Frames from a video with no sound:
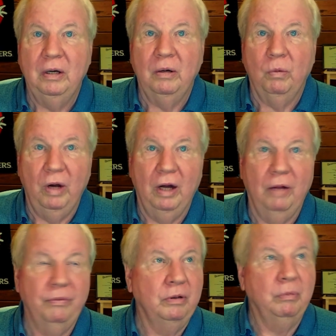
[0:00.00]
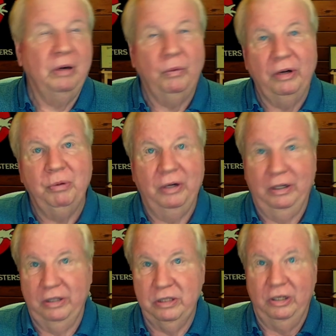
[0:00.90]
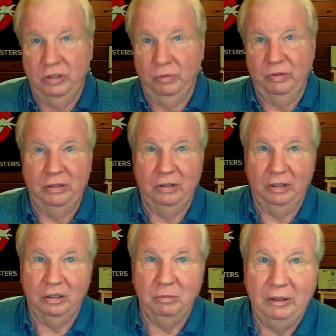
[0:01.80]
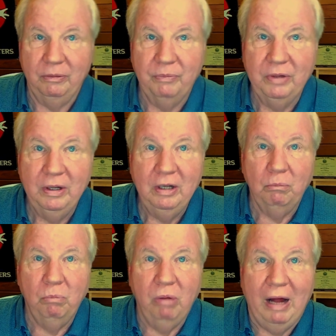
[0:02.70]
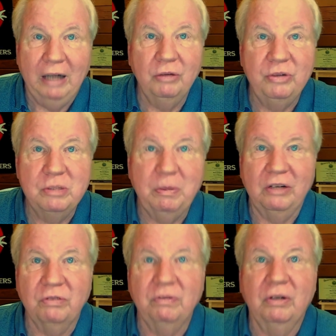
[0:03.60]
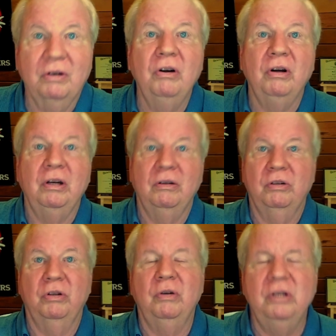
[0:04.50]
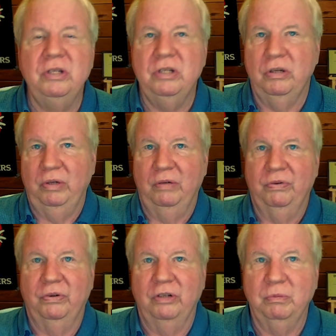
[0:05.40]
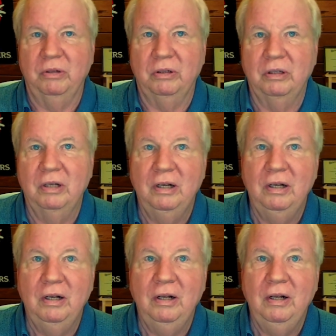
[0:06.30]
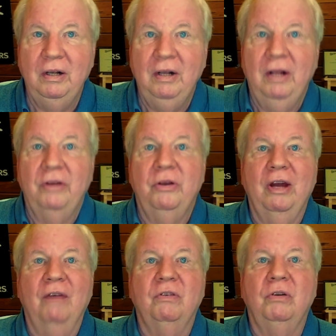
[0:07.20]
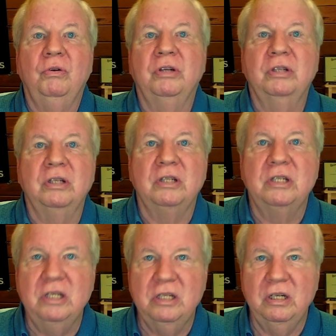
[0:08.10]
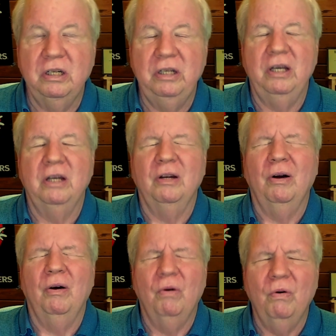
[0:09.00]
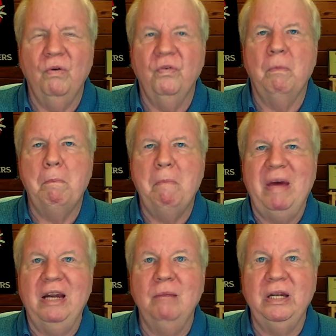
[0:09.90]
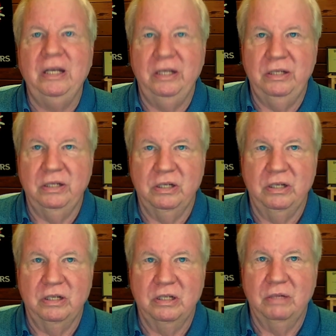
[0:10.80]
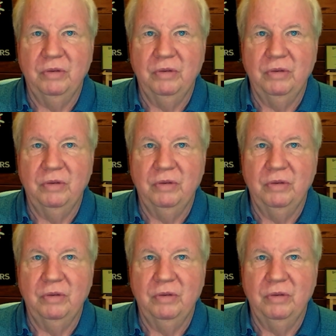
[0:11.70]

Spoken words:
Well, you might want to put it on extinction, which I talked about. Block the response from occurring so there is no reinforcement. You'd have to do this consistently and over many, many instances.